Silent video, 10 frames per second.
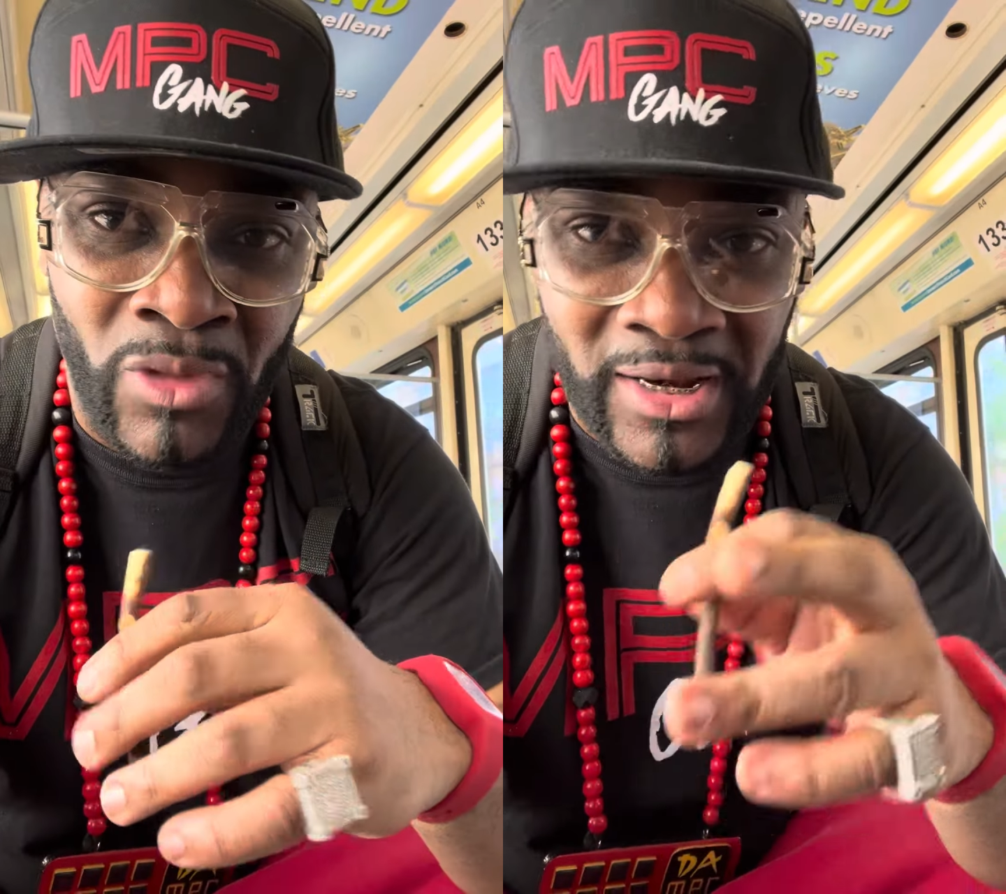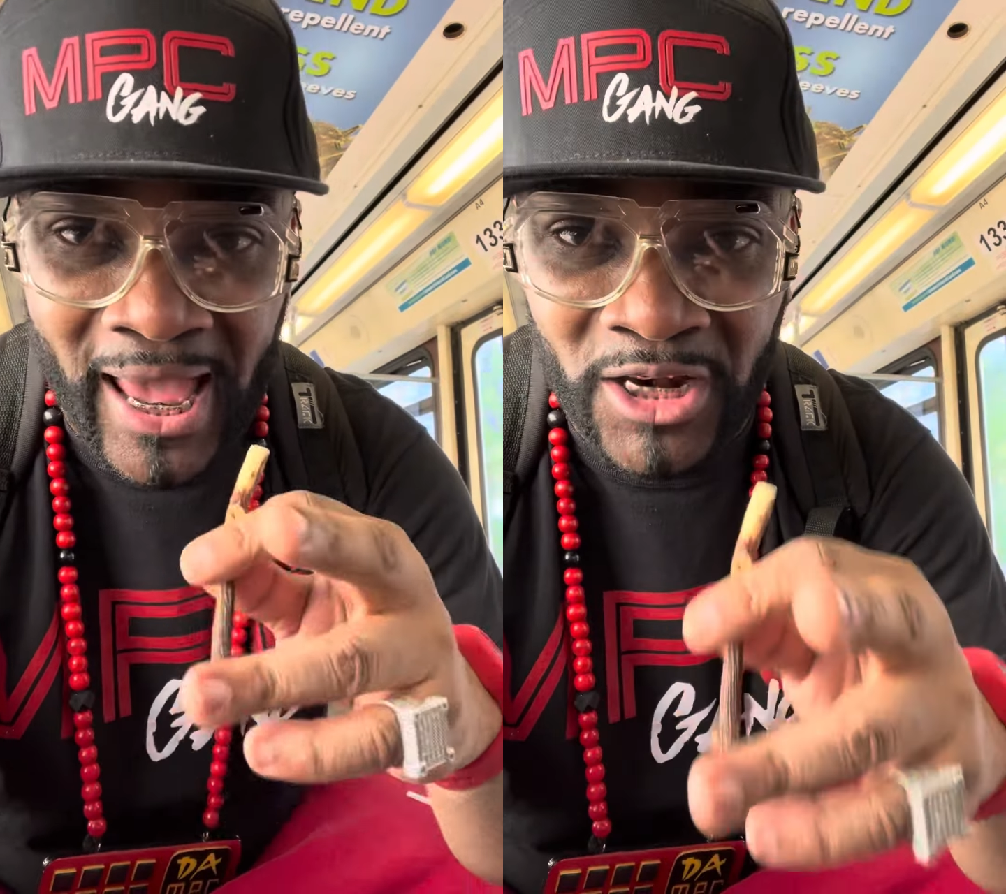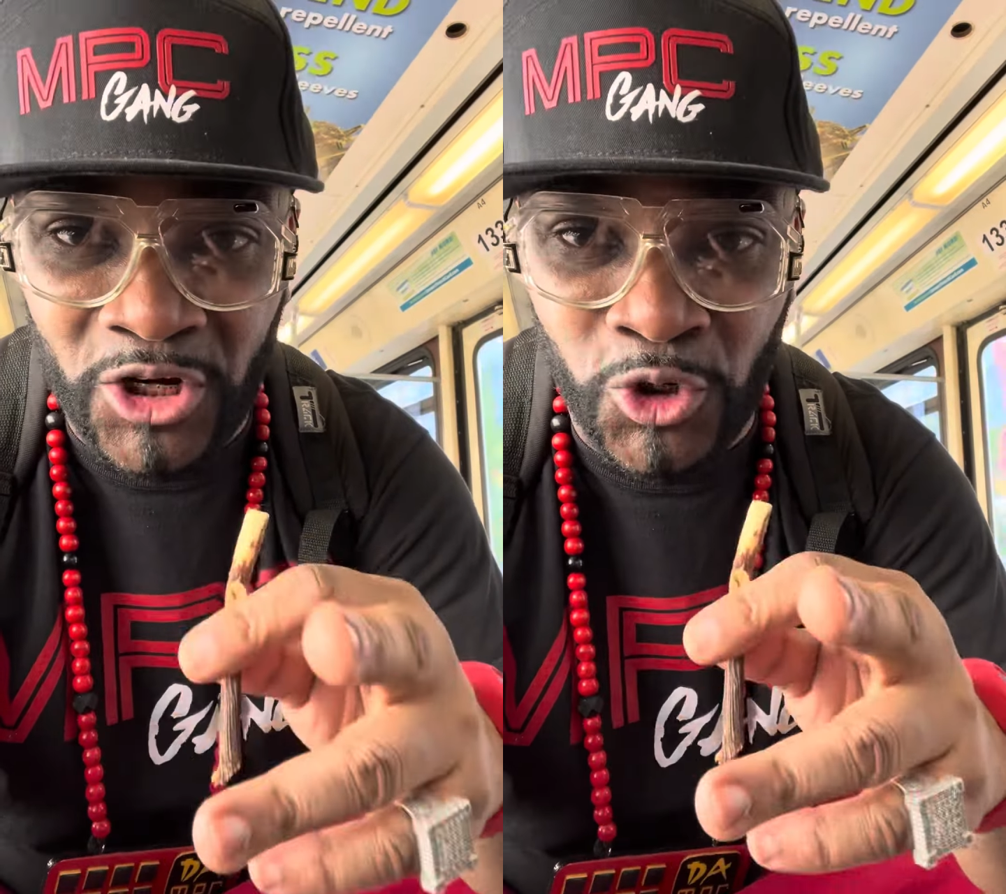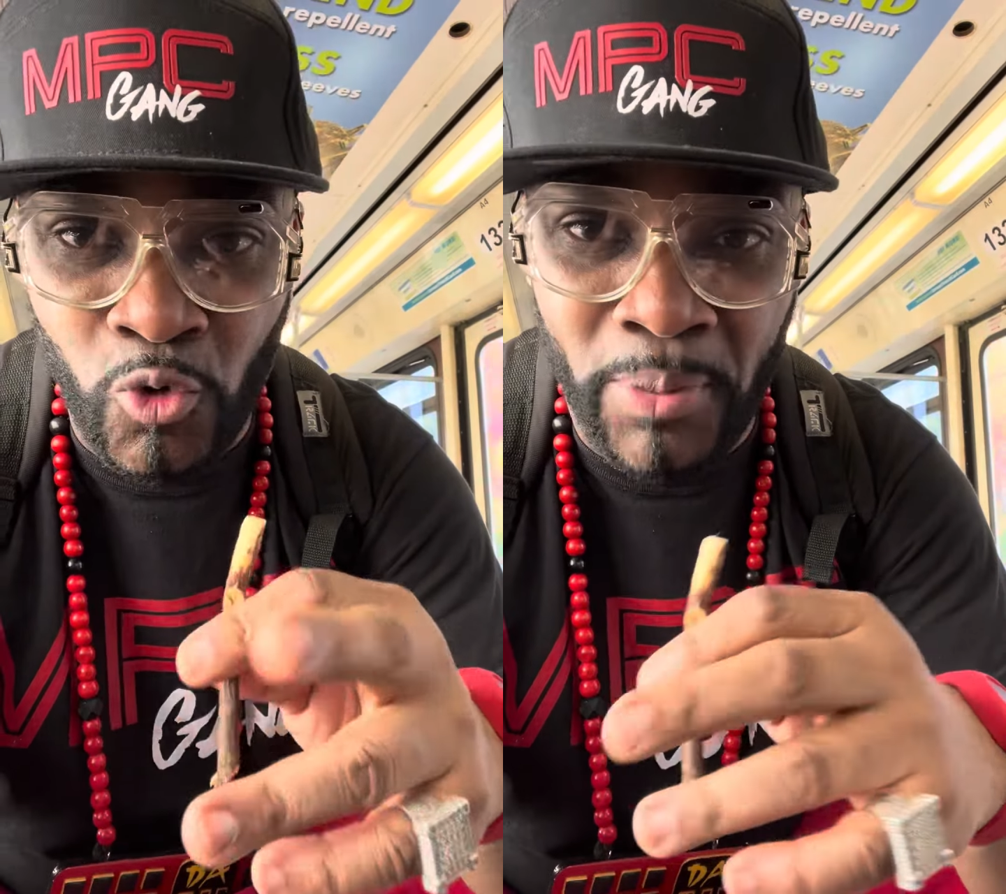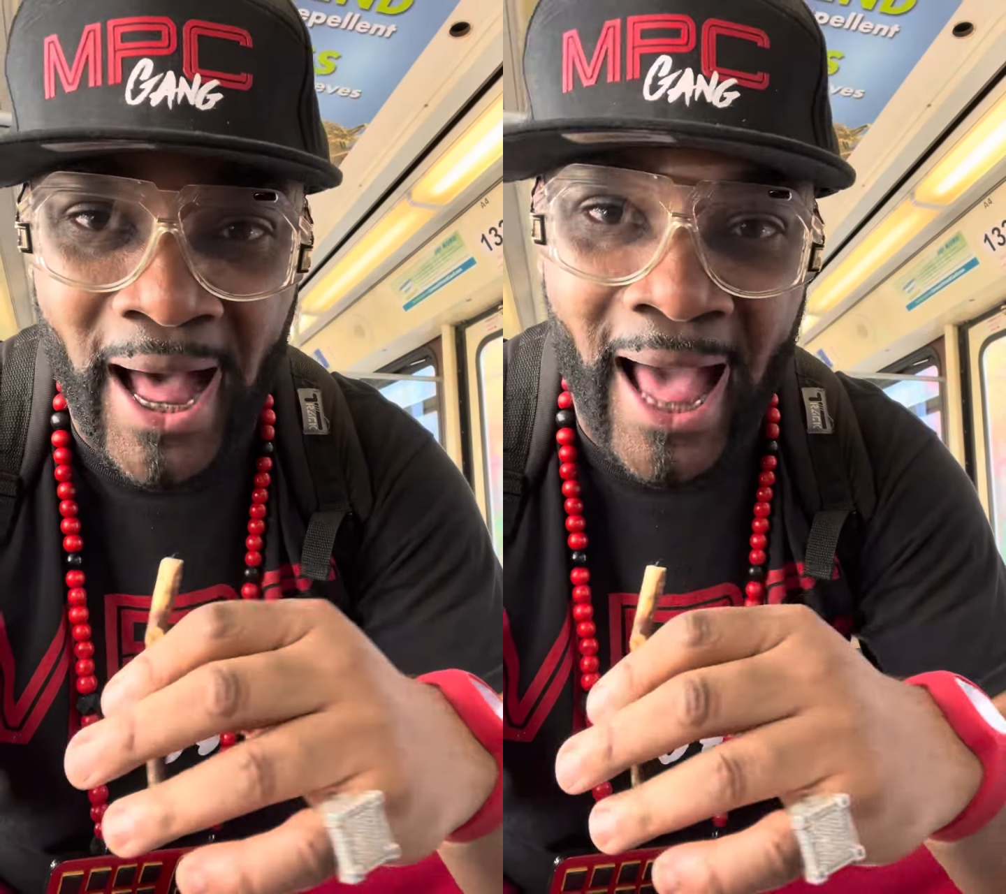That
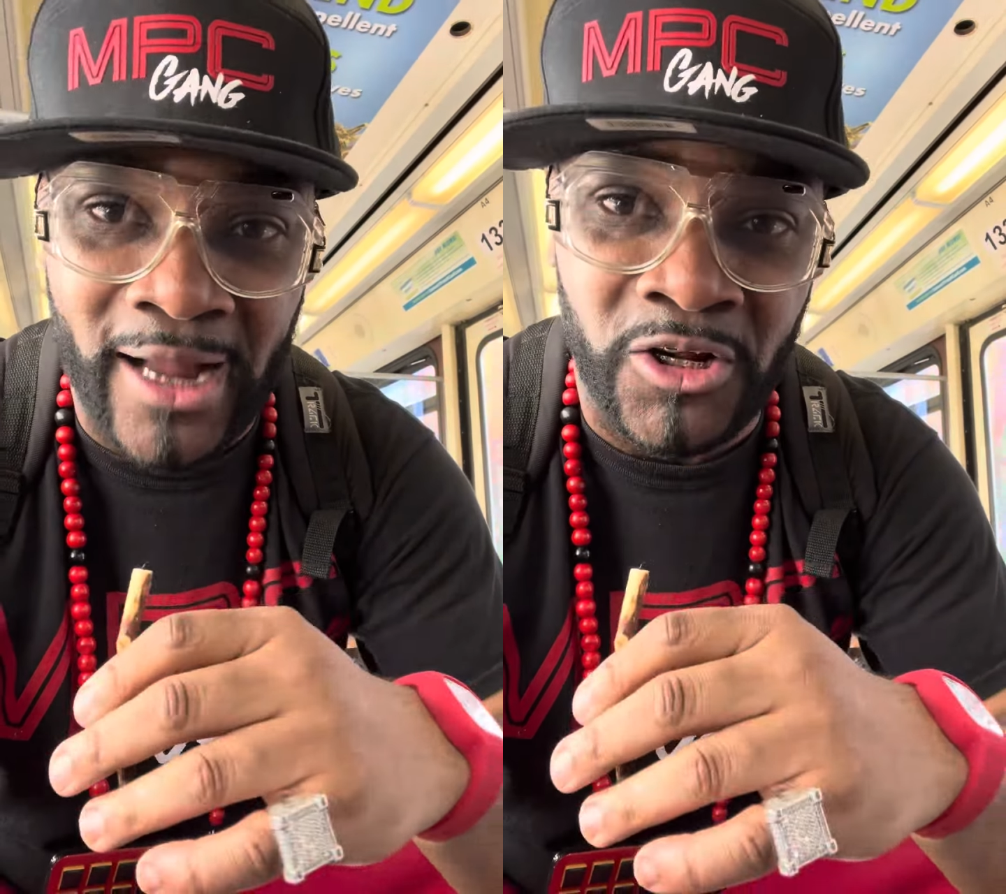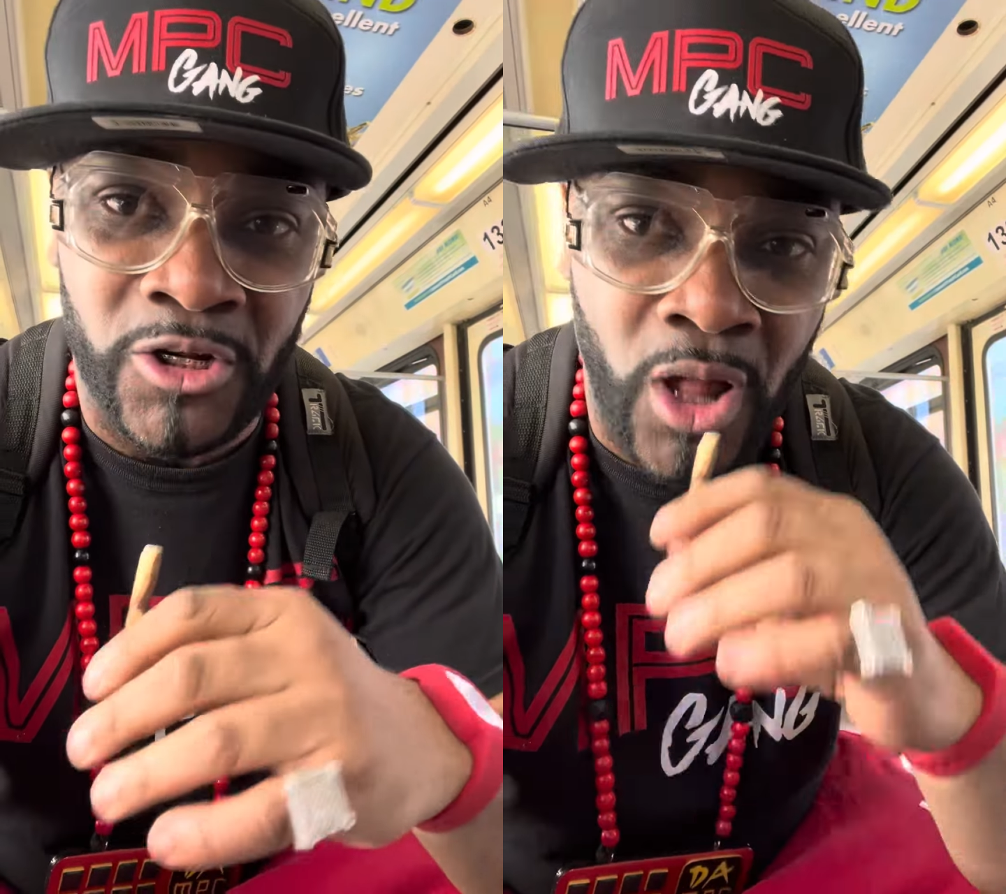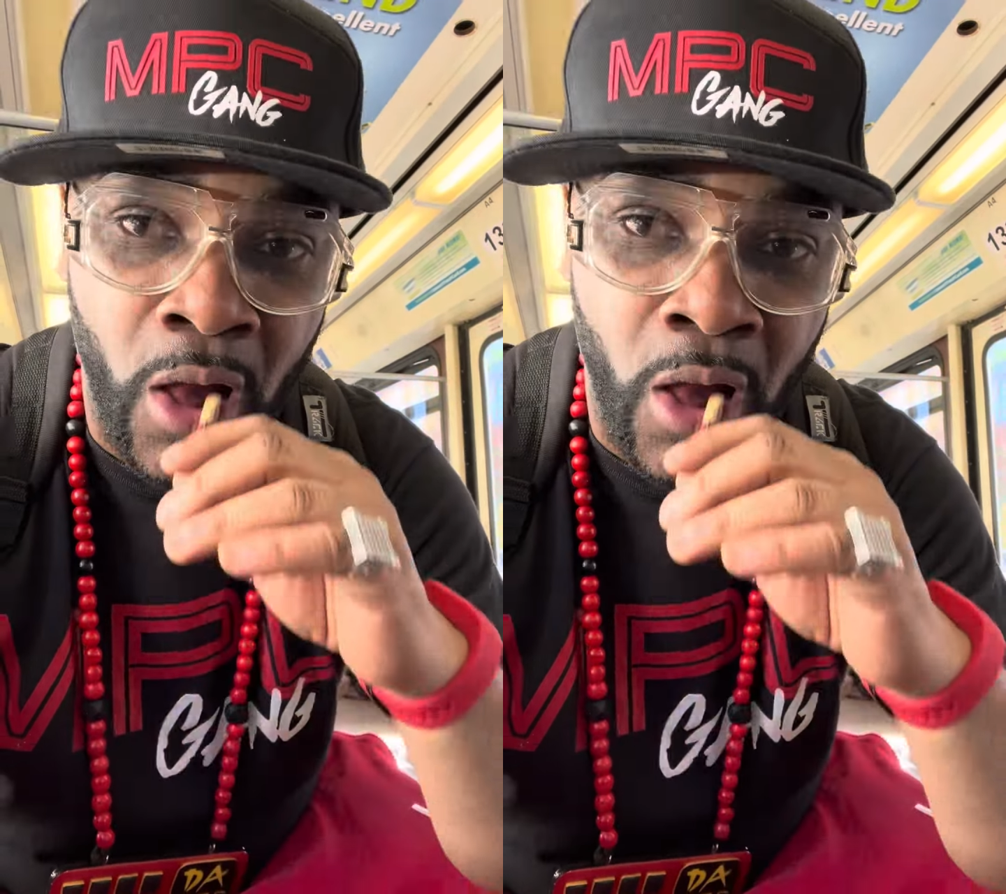shoebox.